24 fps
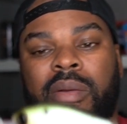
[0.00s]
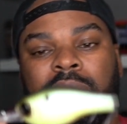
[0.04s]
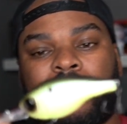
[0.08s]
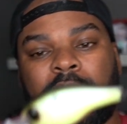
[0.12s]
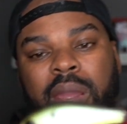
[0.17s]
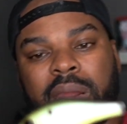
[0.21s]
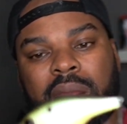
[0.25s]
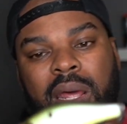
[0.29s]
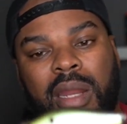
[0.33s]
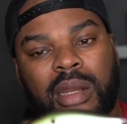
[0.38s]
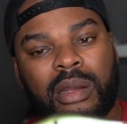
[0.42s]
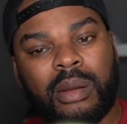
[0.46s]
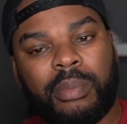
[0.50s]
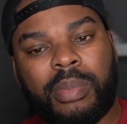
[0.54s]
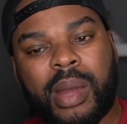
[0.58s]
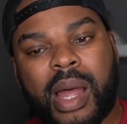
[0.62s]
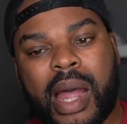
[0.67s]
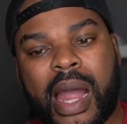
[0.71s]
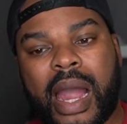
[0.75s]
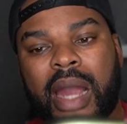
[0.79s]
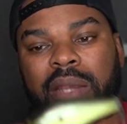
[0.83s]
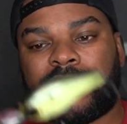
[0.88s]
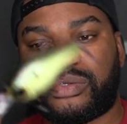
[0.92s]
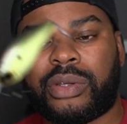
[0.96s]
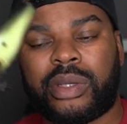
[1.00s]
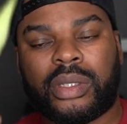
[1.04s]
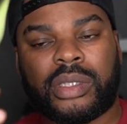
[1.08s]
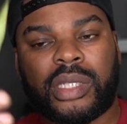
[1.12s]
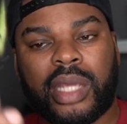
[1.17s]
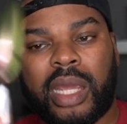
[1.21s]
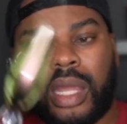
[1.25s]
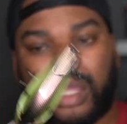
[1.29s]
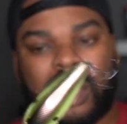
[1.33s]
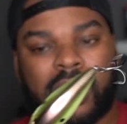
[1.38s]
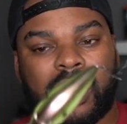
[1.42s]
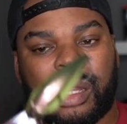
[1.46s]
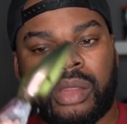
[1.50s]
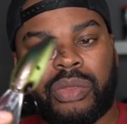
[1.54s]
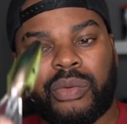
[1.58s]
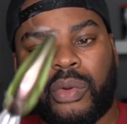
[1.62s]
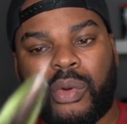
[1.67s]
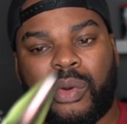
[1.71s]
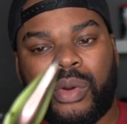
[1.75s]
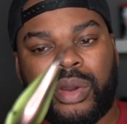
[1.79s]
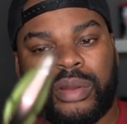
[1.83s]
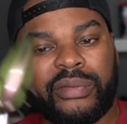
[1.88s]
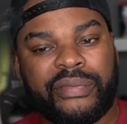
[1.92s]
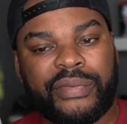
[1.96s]
Right out of the box, you can take it,
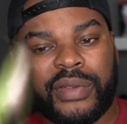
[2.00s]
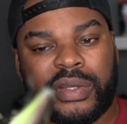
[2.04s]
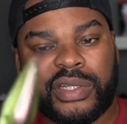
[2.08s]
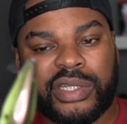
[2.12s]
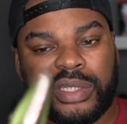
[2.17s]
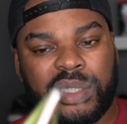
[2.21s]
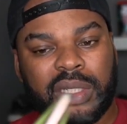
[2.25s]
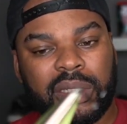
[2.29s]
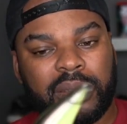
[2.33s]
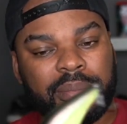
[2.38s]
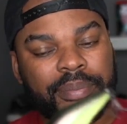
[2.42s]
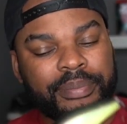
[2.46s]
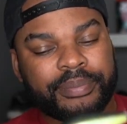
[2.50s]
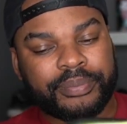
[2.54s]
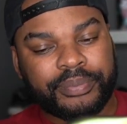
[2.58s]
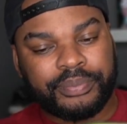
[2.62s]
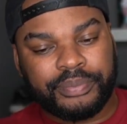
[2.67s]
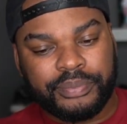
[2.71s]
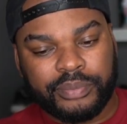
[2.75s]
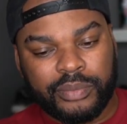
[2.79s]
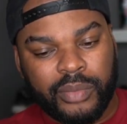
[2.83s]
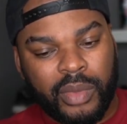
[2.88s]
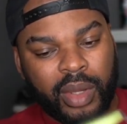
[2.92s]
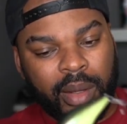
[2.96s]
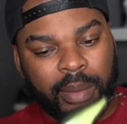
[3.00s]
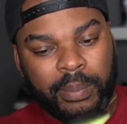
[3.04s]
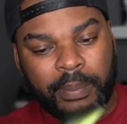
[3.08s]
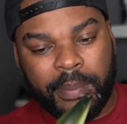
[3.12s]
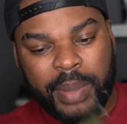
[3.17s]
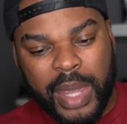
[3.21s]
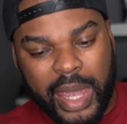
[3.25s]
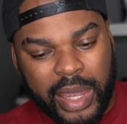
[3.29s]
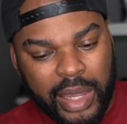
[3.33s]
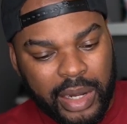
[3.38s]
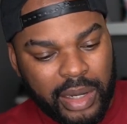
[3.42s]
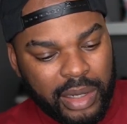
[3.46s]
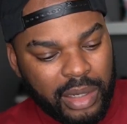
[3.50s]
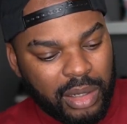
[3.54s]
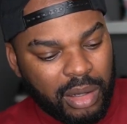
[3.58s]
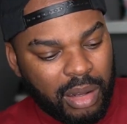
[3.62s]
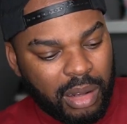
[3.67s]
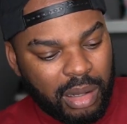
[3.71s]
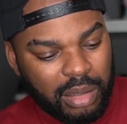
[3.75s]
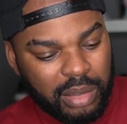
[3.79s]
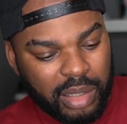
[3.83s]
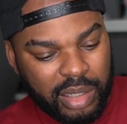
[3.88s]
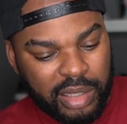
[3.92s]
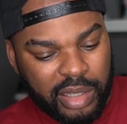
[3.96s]
throw it, fish it, bang it in
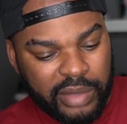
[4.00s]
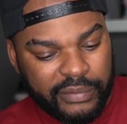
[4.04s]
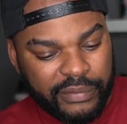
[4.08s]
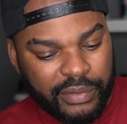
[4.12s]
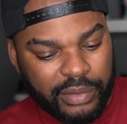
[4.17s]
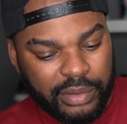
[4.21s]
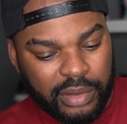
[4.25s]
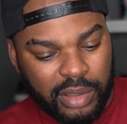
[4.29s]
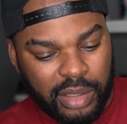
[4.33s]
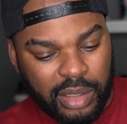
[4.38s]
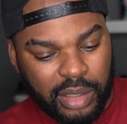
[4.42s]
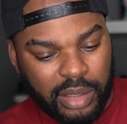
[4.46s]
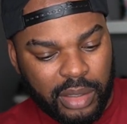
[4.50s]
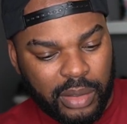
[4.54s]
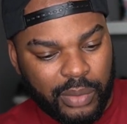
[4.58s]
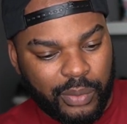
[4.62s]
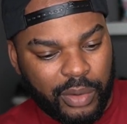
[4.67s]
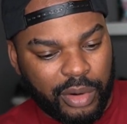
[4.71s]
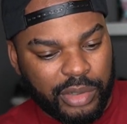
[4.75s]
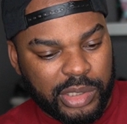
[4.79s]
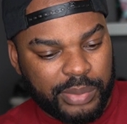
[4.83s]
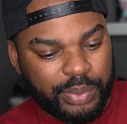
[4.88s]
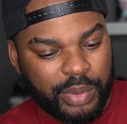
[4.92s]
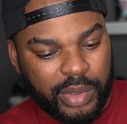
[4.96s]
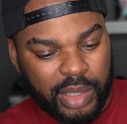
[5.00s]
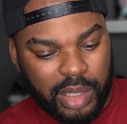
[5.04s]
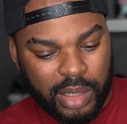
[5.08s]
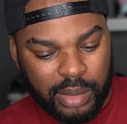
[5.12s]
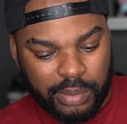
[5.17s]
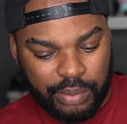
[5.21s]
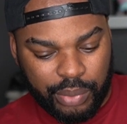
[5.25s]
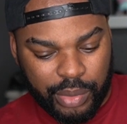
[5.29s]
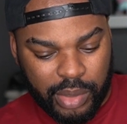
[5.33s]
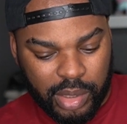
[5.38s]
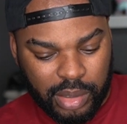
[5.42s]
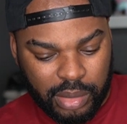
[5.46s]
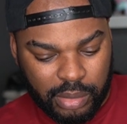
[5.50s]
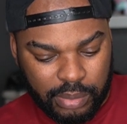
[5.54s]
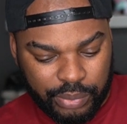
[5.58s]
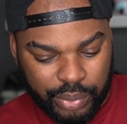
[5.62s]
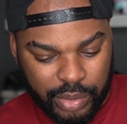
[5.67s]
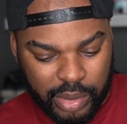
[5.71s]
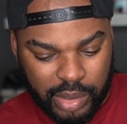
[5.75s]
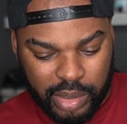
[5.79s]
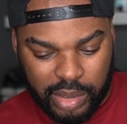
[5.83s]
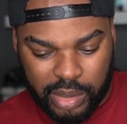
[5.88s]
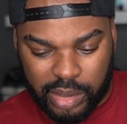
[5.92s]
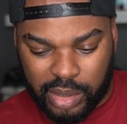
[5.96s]
all the cover, and it works pretty
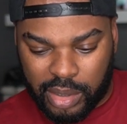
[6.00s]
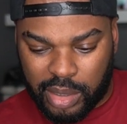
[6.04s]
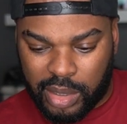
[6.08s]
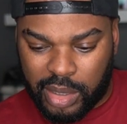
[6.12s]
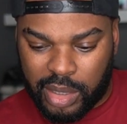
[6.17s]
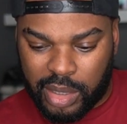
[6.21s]
good.